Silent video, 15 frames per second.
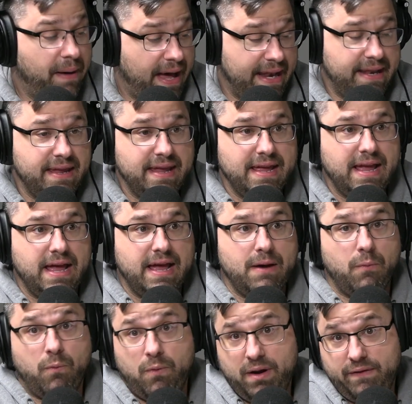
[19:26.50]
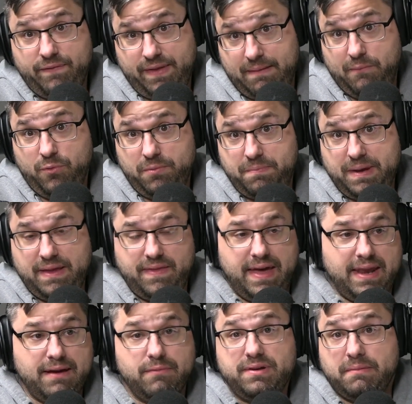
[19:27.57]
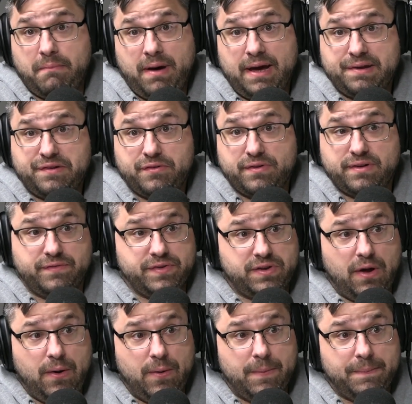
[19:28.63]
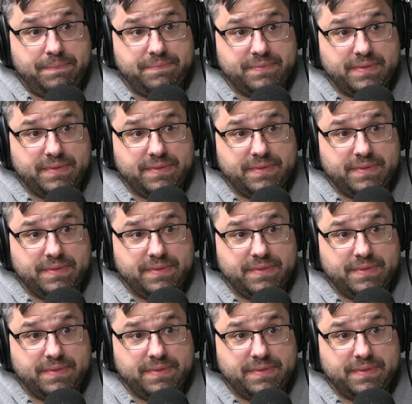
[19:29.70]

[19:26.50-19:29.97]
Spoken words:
But one of them would be that it was a monstrous of a tome.